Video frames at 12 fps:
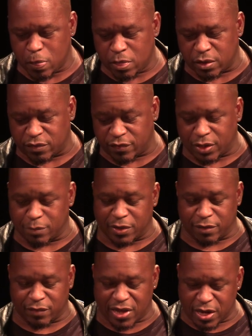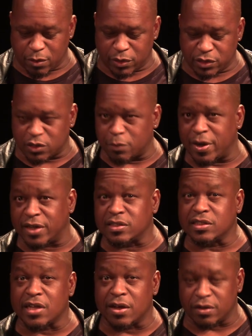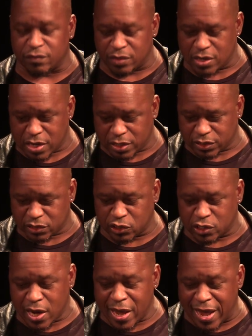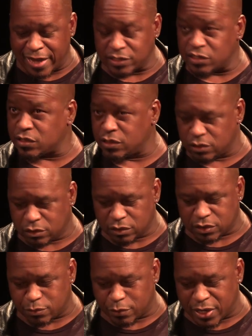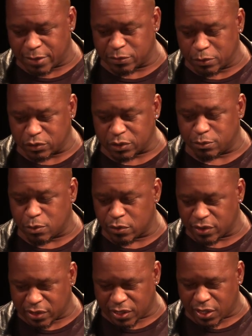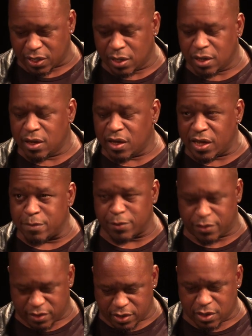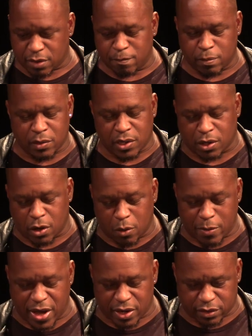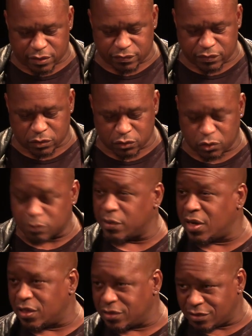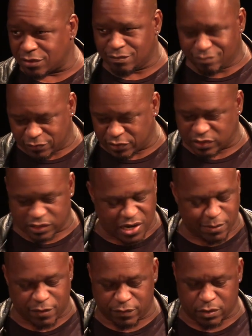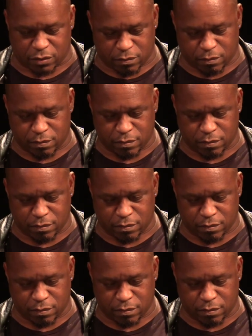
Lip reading: The development of language, the passing down of knowledge and skills, and perhaps most importantly, empathy and all manner of social bonds, just to name a few.